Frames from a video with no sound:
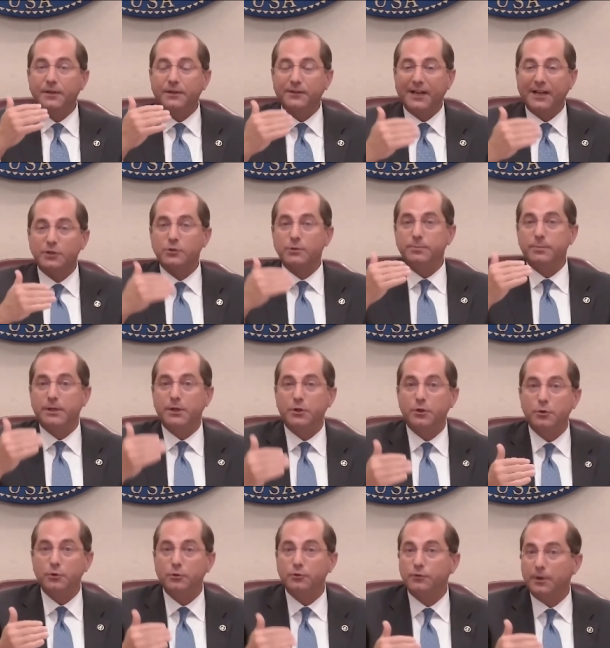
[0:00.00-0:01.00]
that's actually being
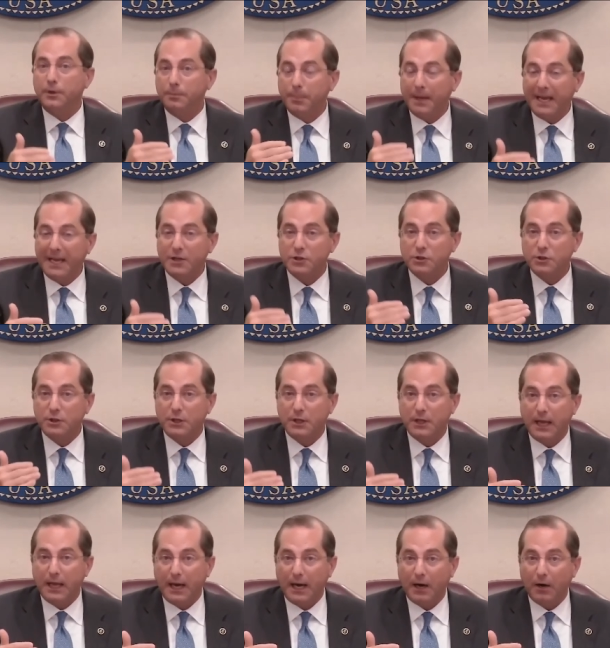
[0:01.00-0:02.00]
used in
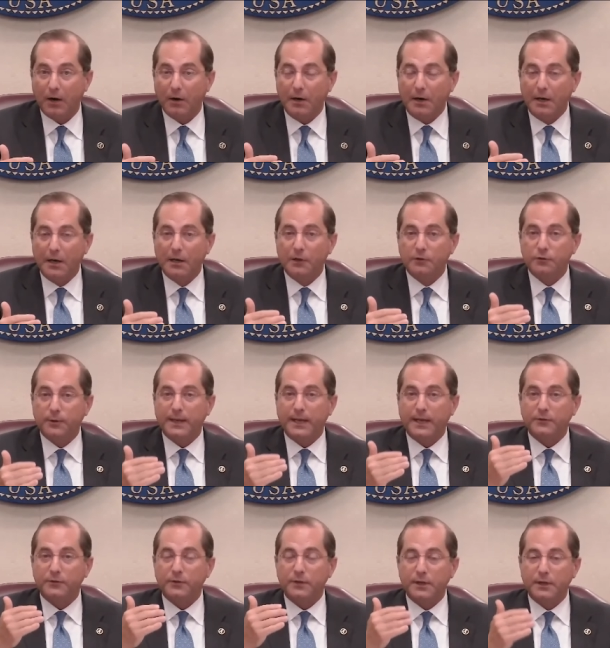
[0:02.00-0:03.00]
patient care, so it
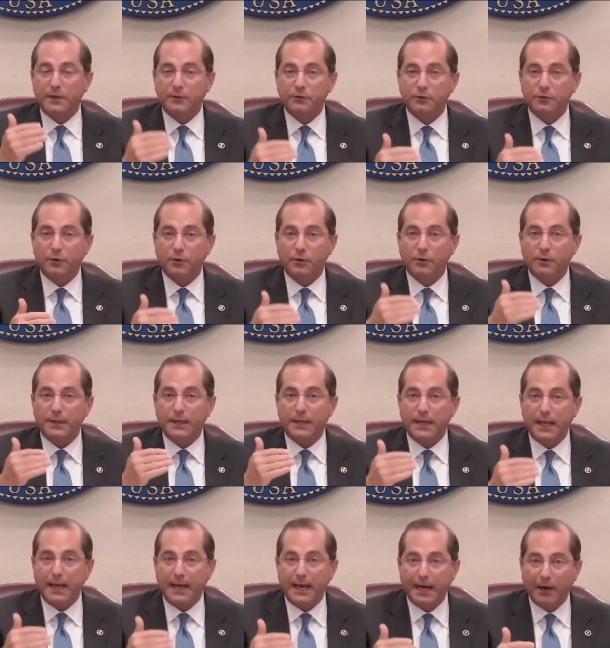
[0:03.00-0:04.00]
has internal
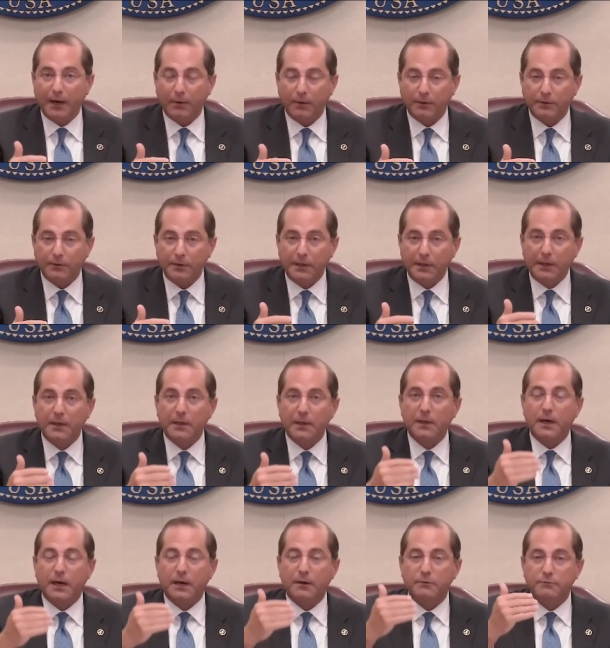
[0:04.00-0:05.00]
inherent
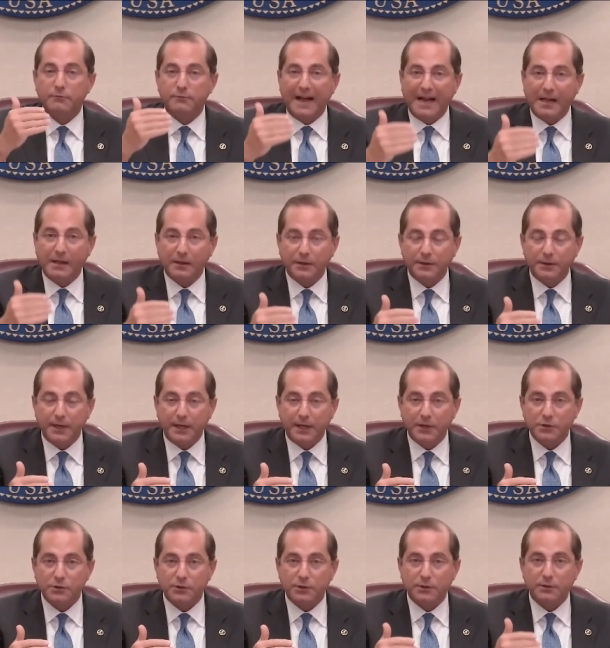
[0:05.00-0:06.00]

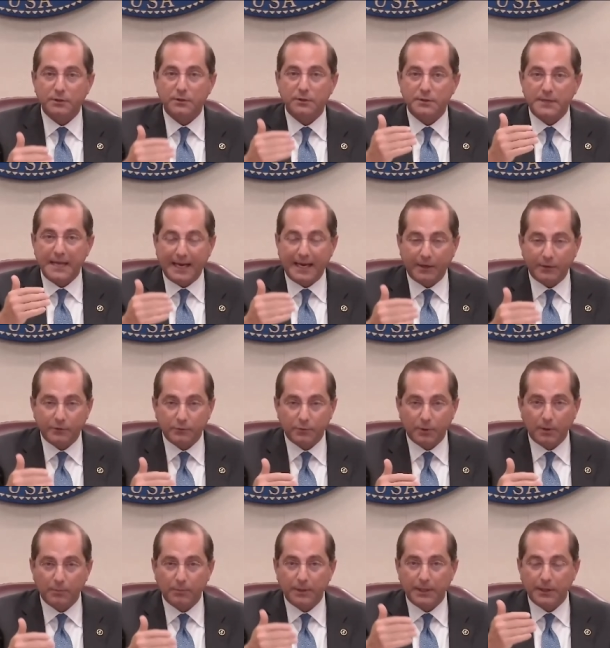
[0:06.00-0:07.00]
validation, data
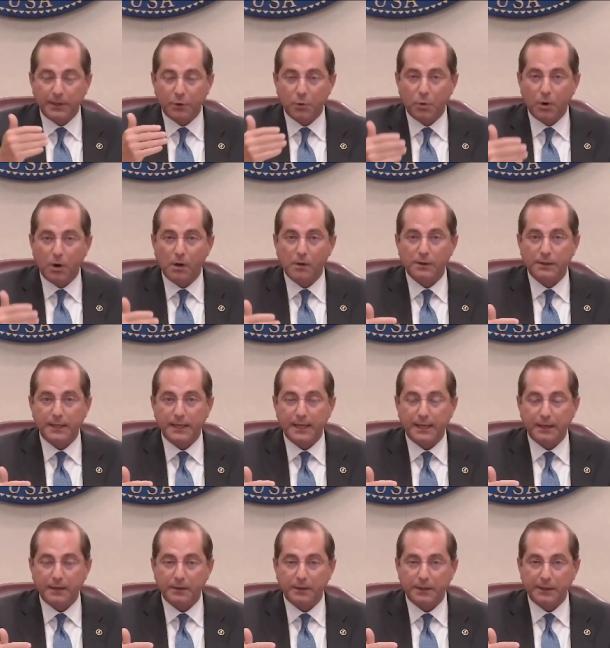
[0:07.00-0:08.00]
scrubbing, and quality
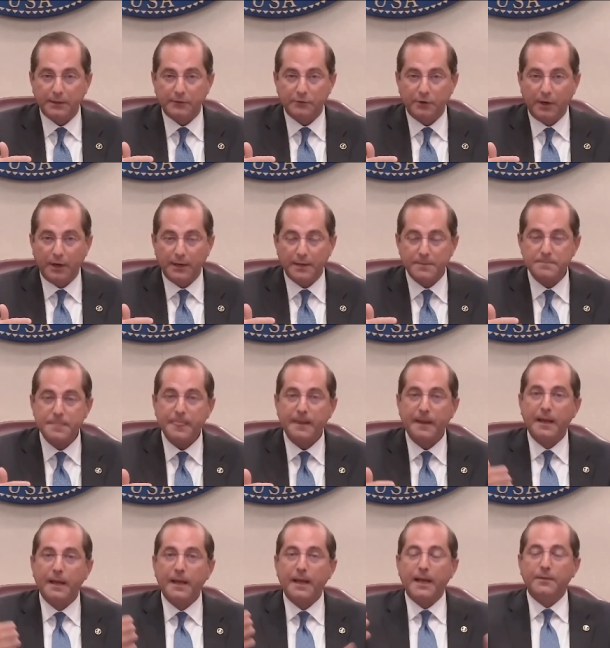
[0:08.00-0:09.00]
analytics on it.
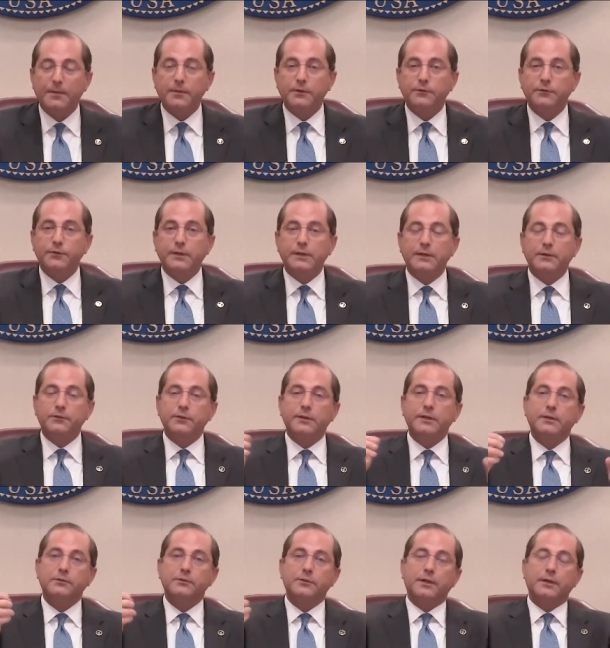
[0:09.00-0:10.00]
And the CDC,
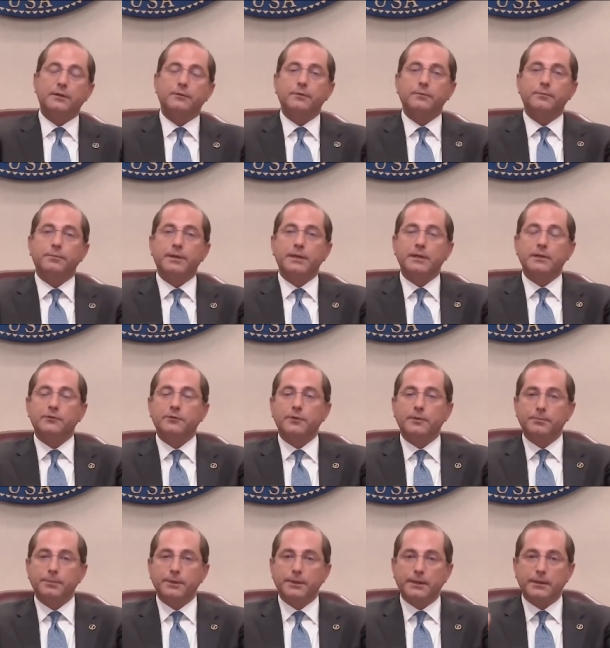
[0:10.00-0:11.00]
instead of being
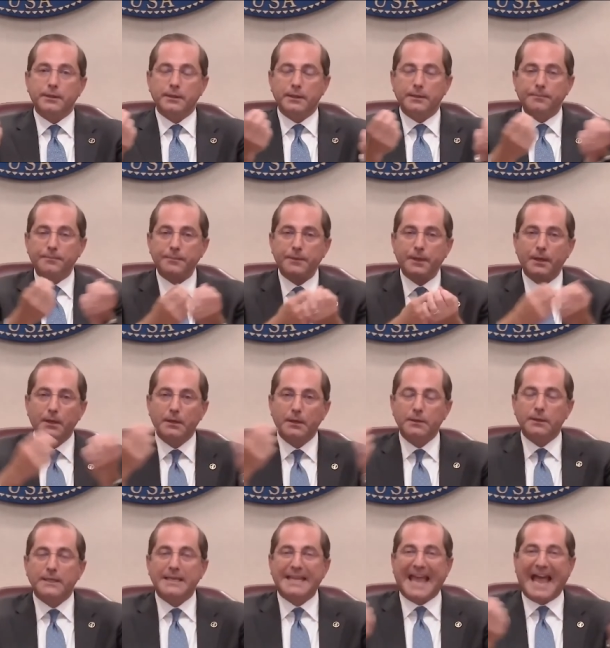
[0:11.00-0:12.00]
simply
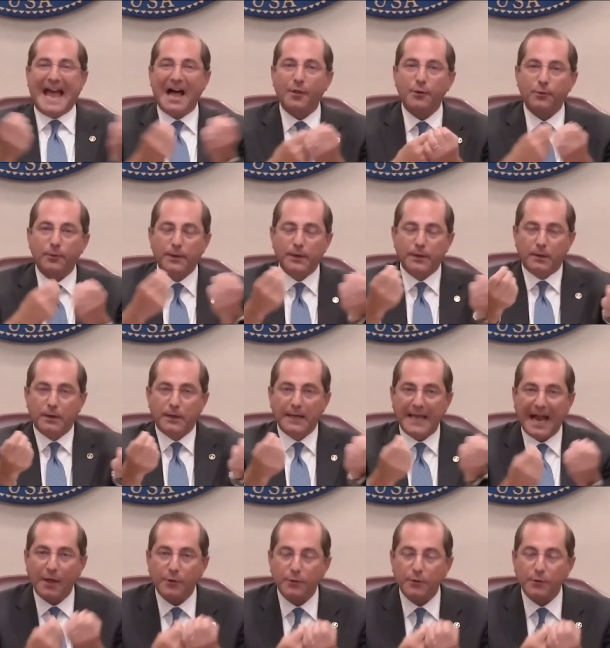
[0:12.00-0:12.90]
the gatherer